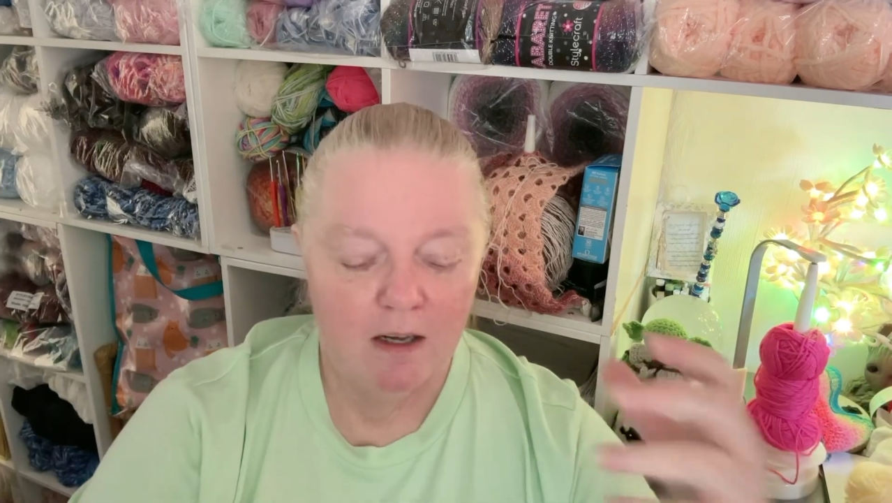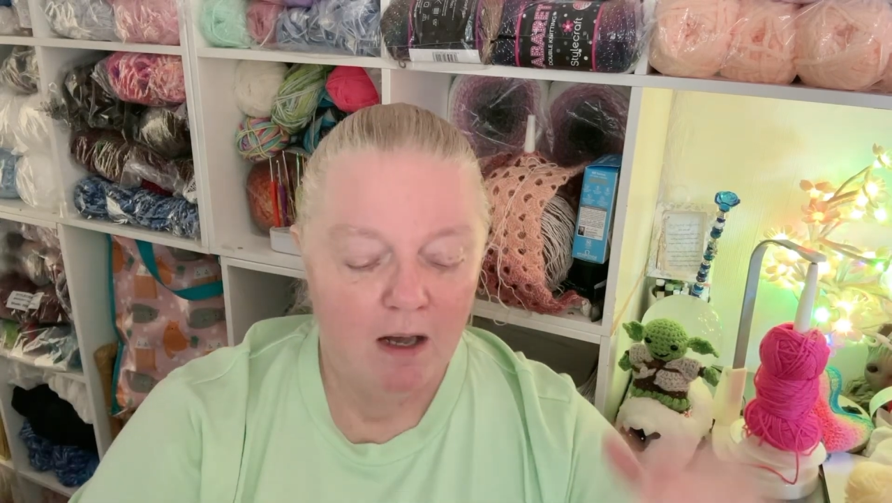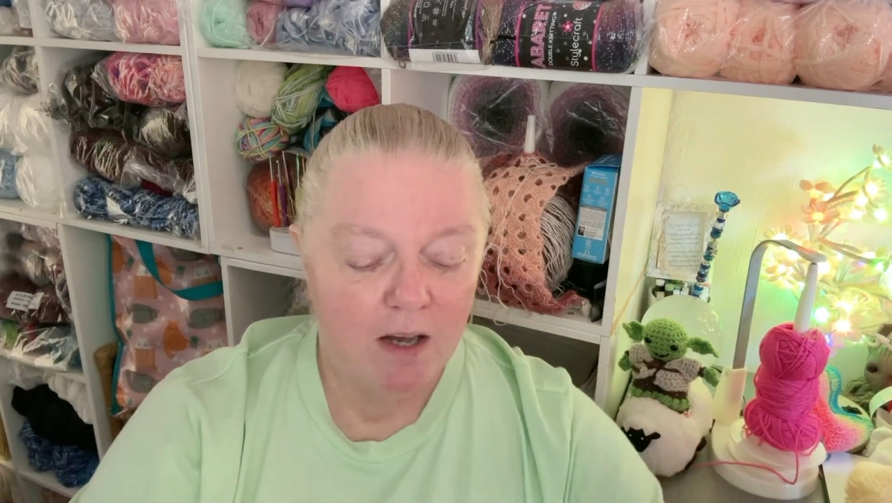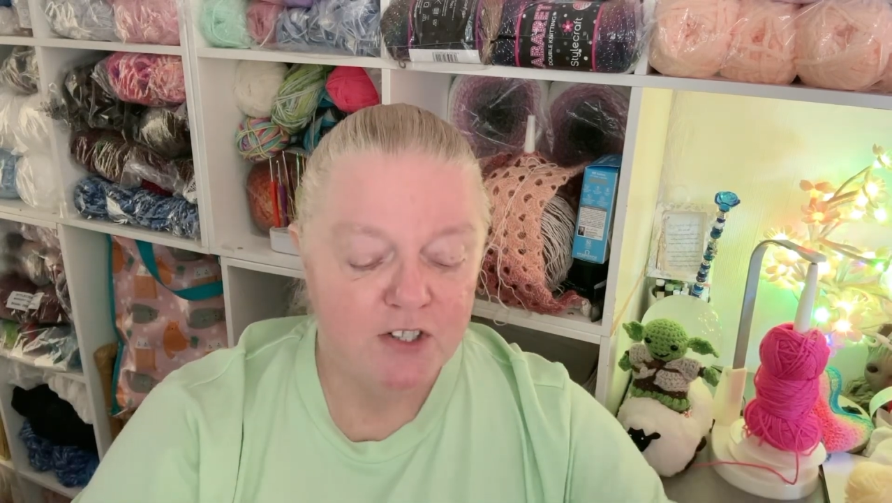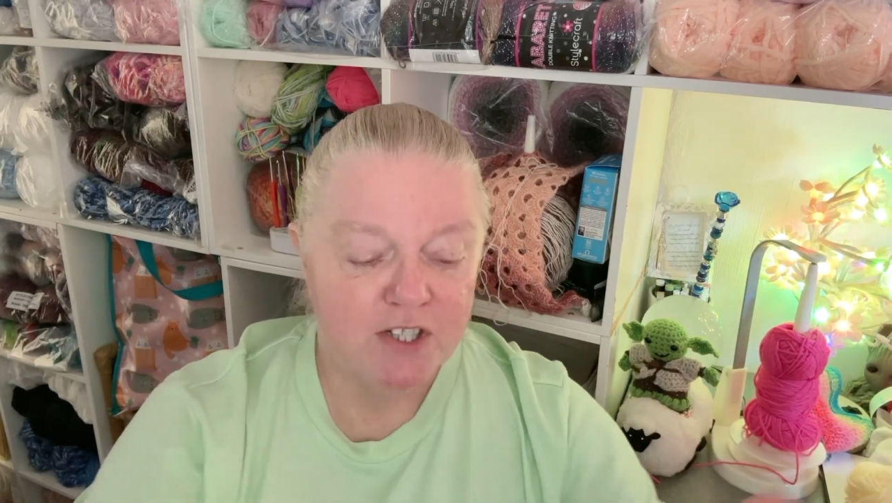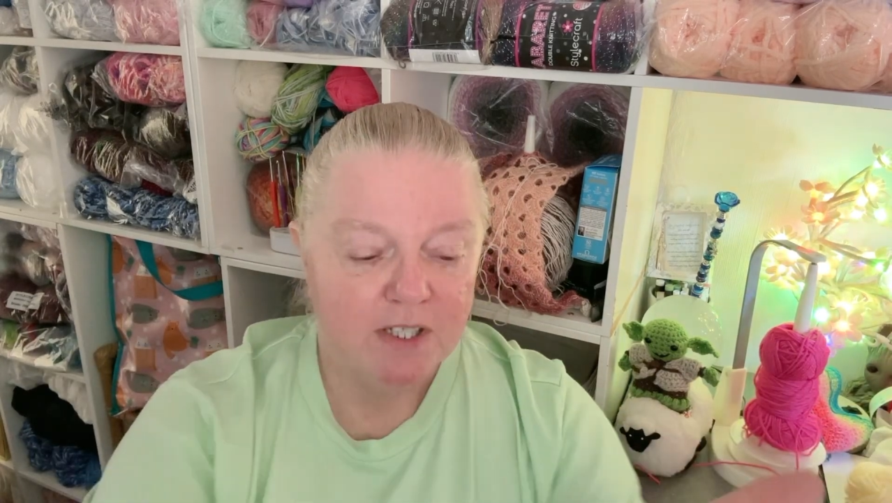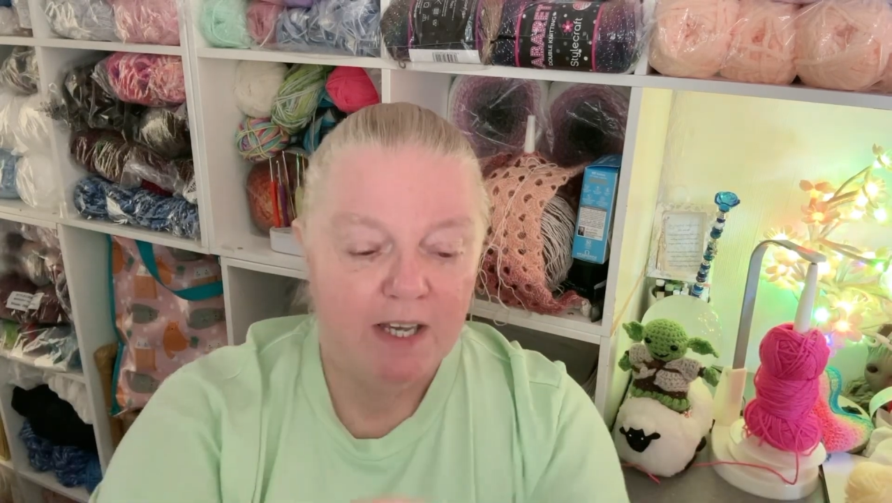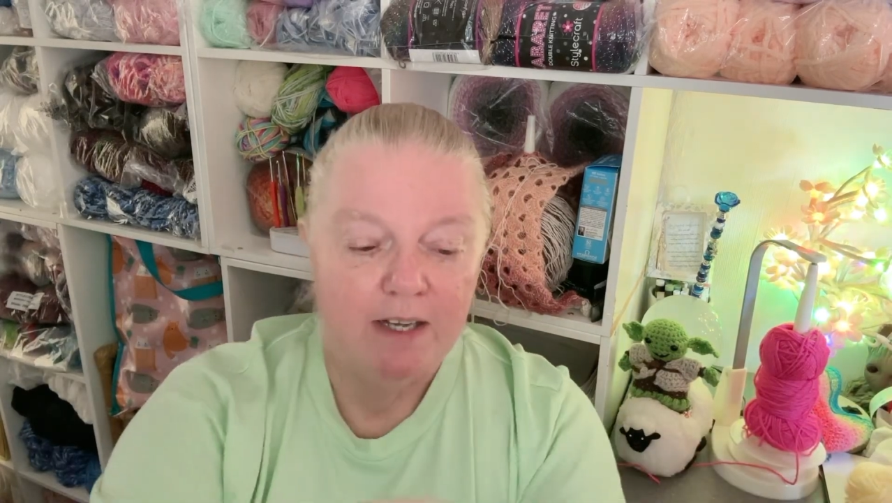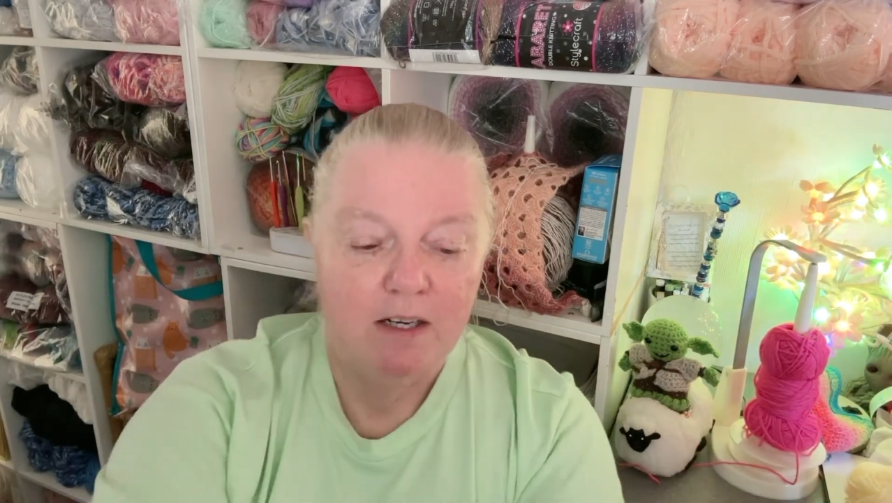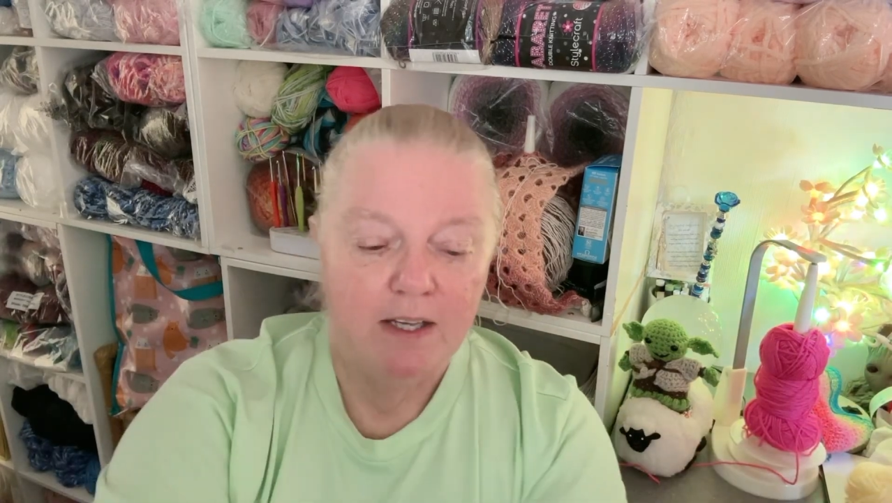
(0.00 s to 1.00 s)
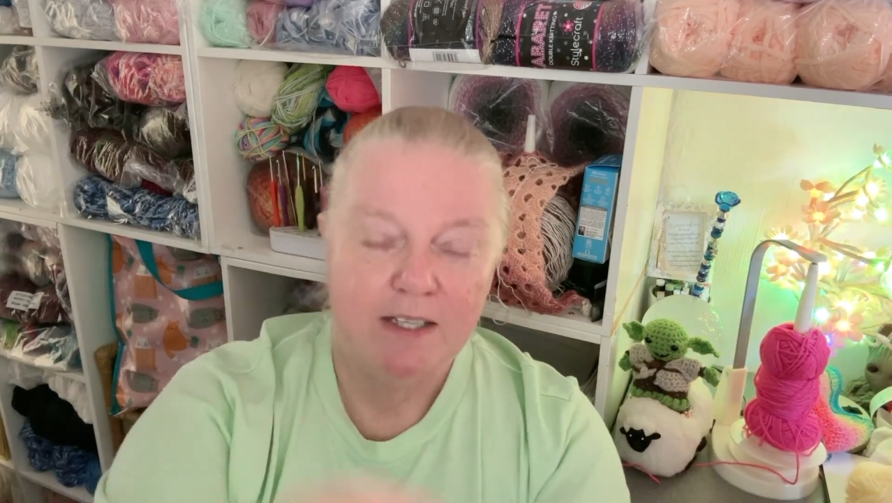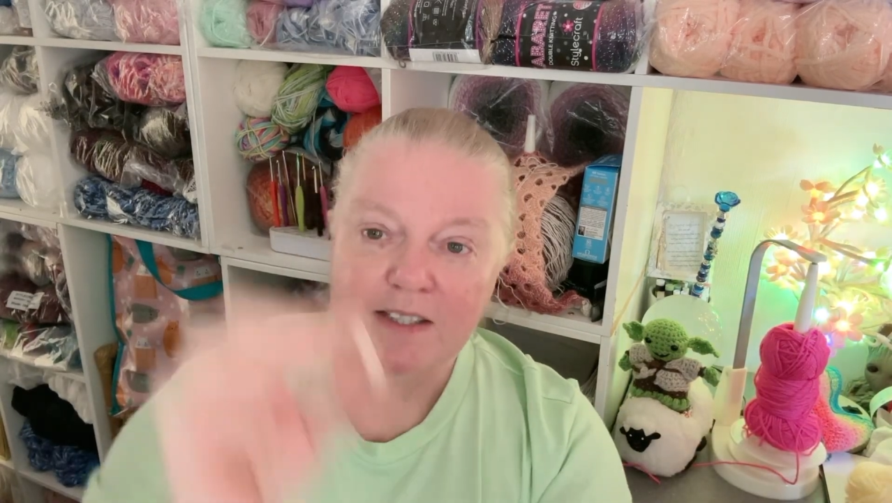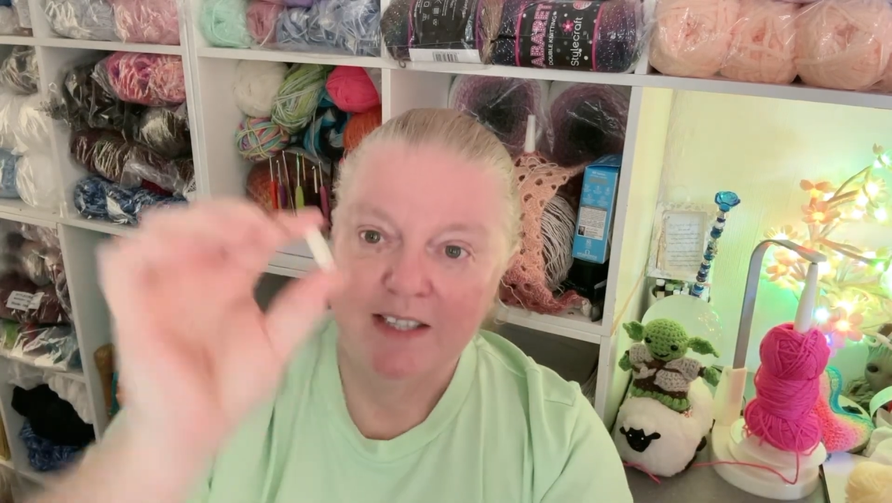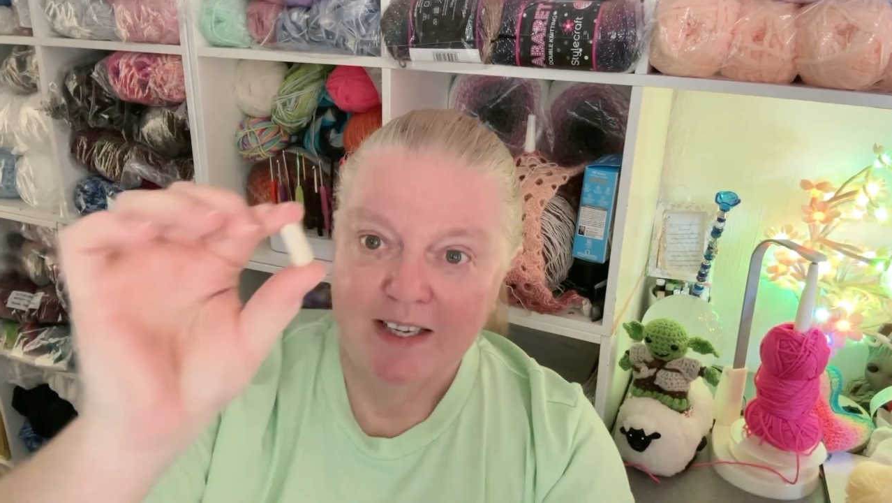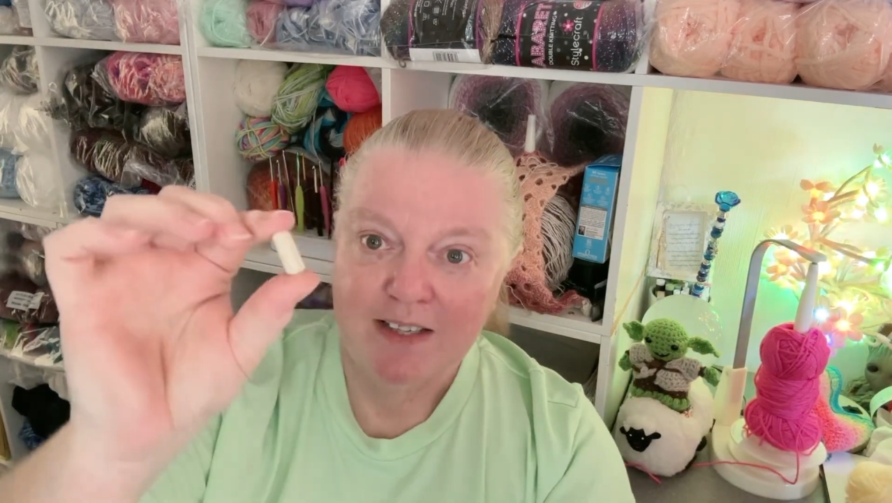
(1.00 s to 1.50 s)
I just get like
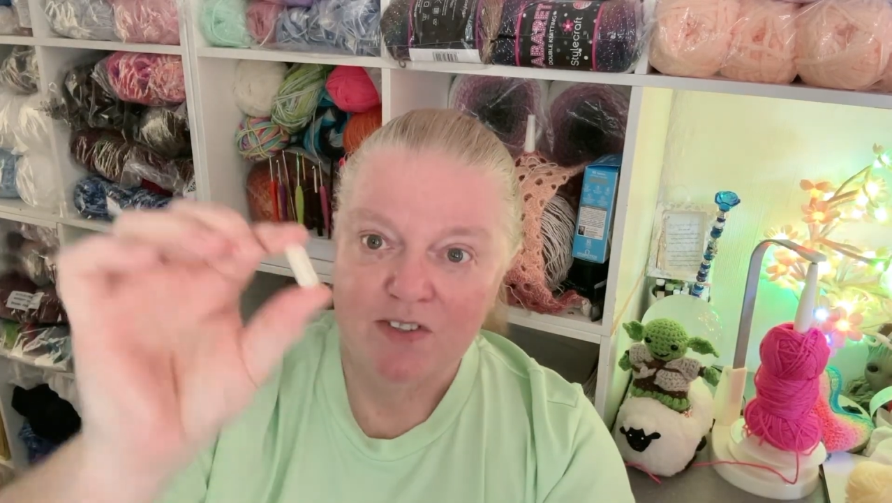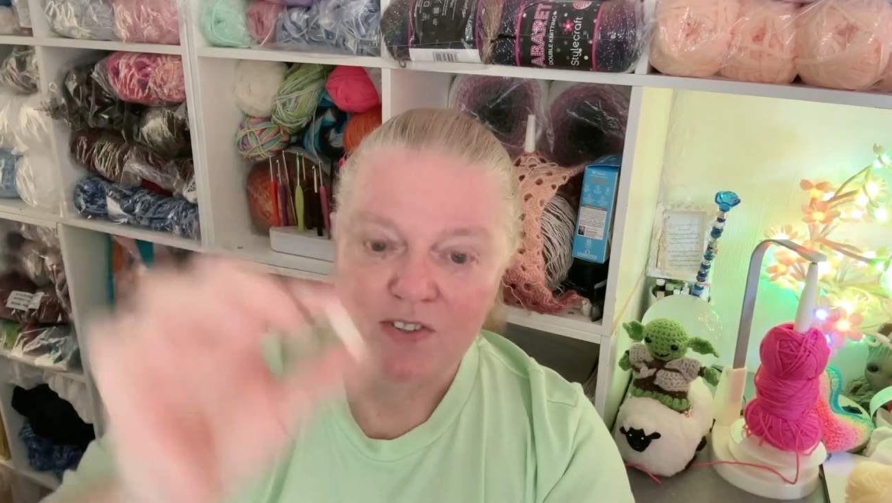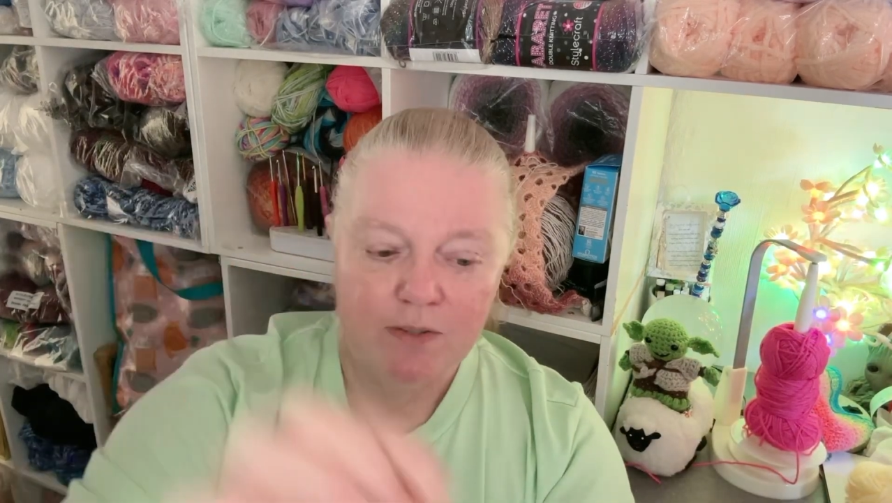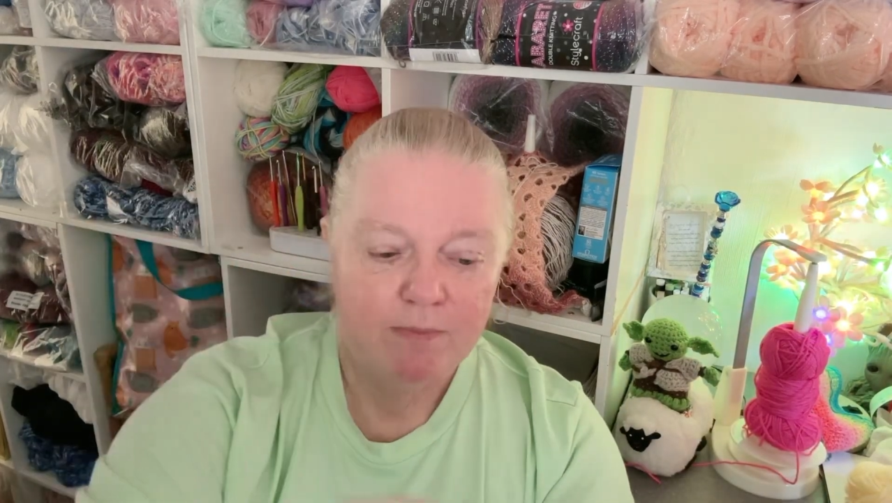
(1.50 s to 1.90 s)
these,